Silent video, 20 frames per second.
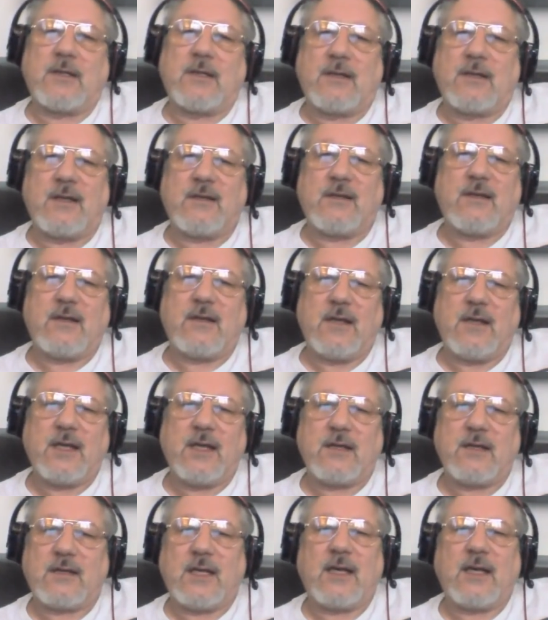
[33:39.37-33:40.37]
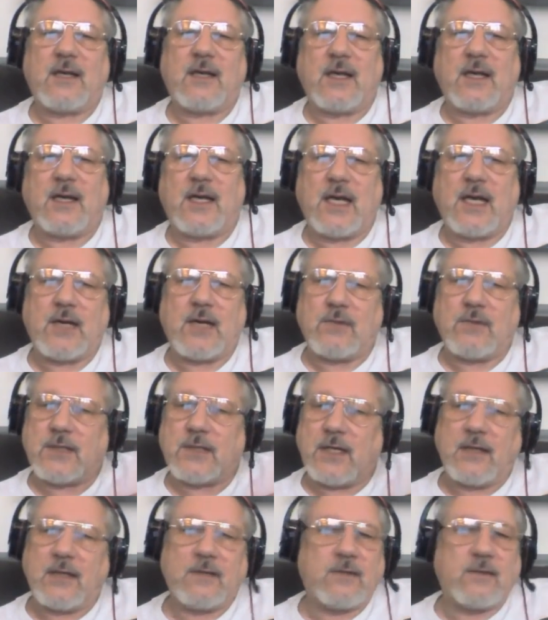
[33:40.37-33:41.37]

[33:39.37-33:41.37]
The NG Kerk was they